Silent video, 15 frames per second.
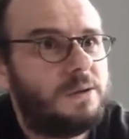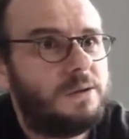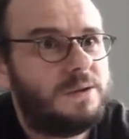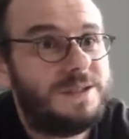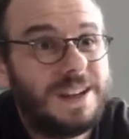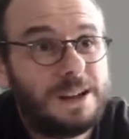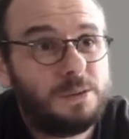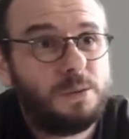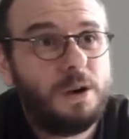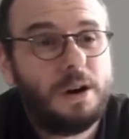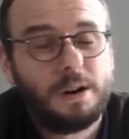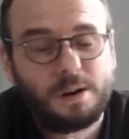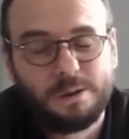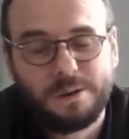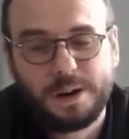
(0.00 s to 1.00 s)

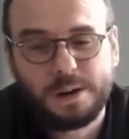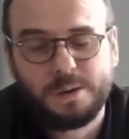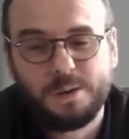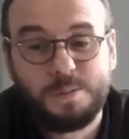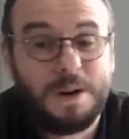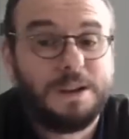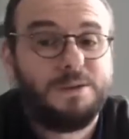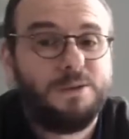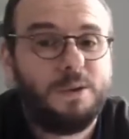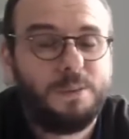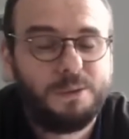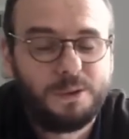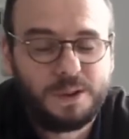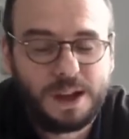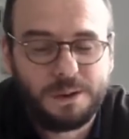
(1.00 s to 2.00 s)
network, a very good platform
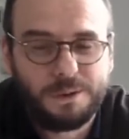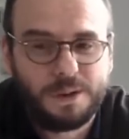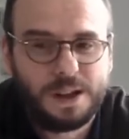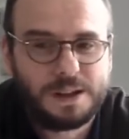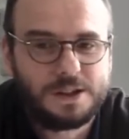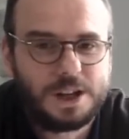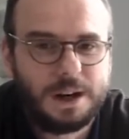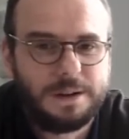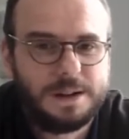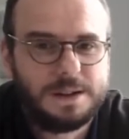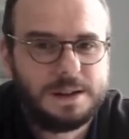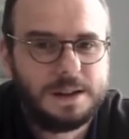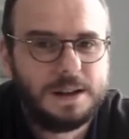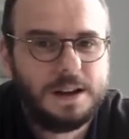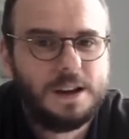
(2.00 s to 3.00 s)
for that
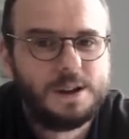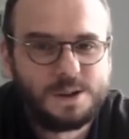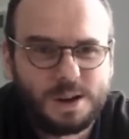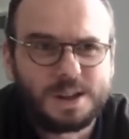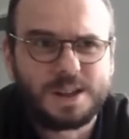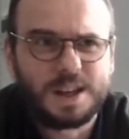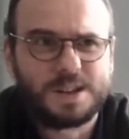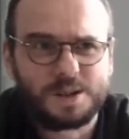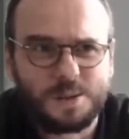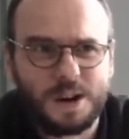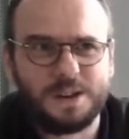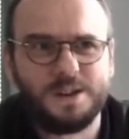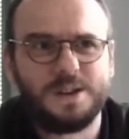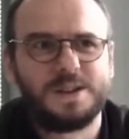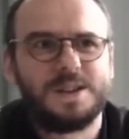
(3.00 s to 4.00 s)
charity. So it's
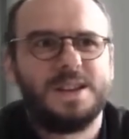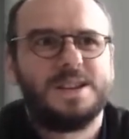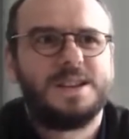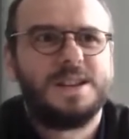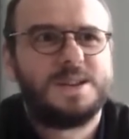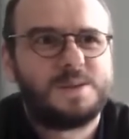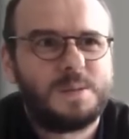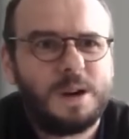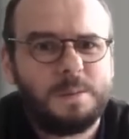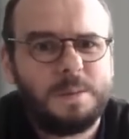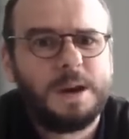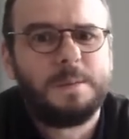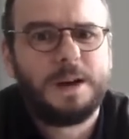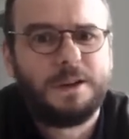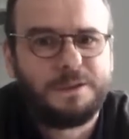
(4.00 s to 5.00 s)
quite
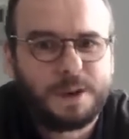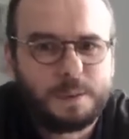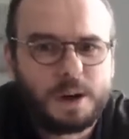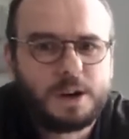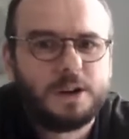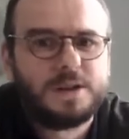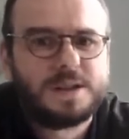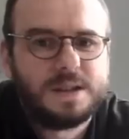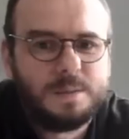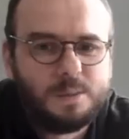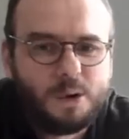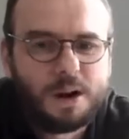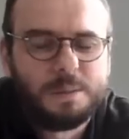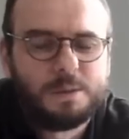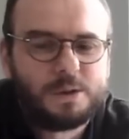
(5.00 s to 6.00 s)
big, but I think we're going to see
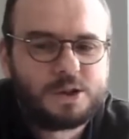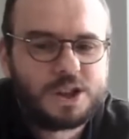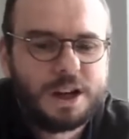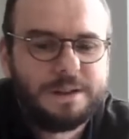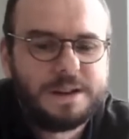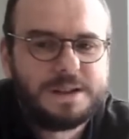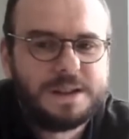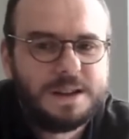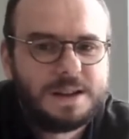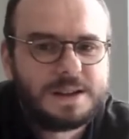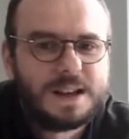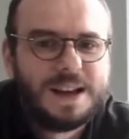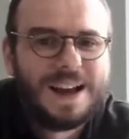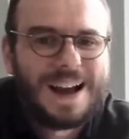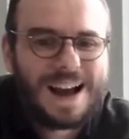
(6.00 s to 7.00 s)
more and more charities
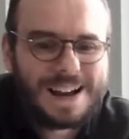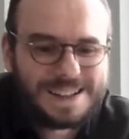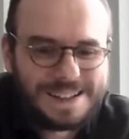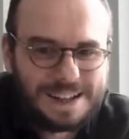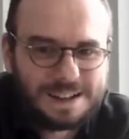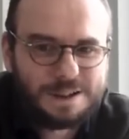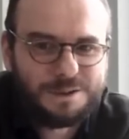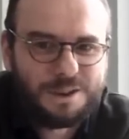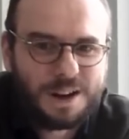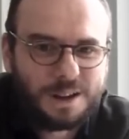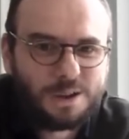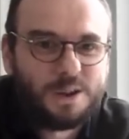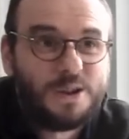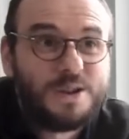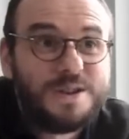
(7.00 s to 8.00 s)
identifying
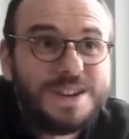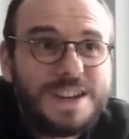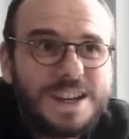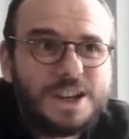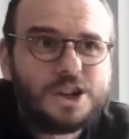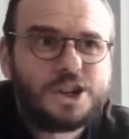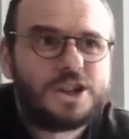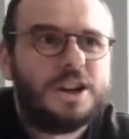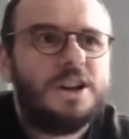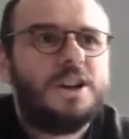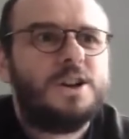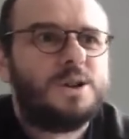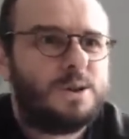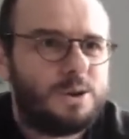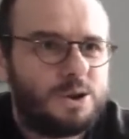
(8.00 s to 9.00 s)
the niche
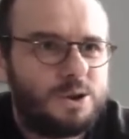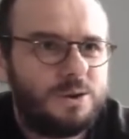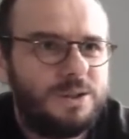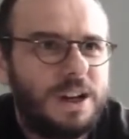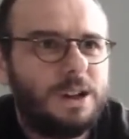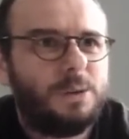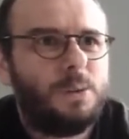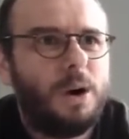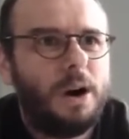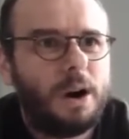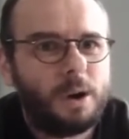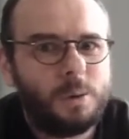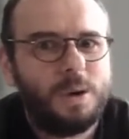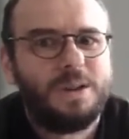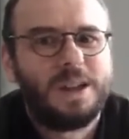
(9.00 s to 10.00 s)
social
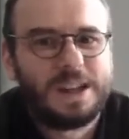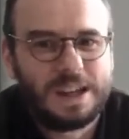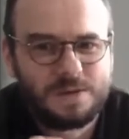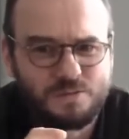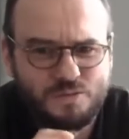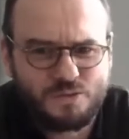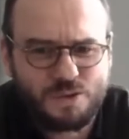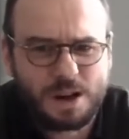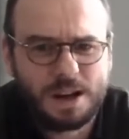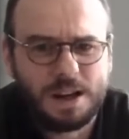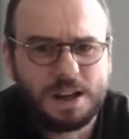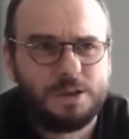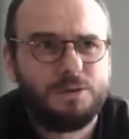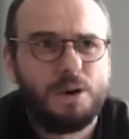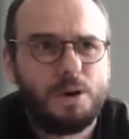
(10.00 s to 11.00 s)
network where they can really
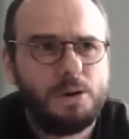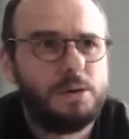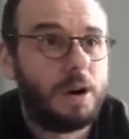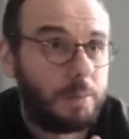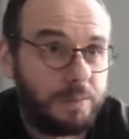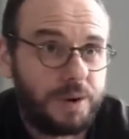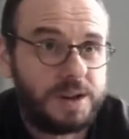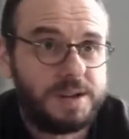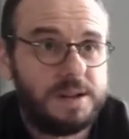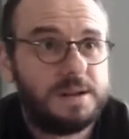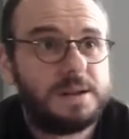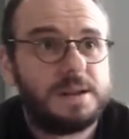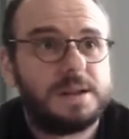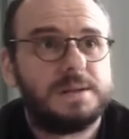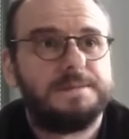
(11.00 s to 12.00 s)
grow a
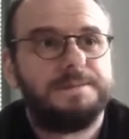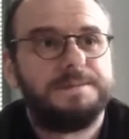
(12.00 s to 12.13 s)
presence.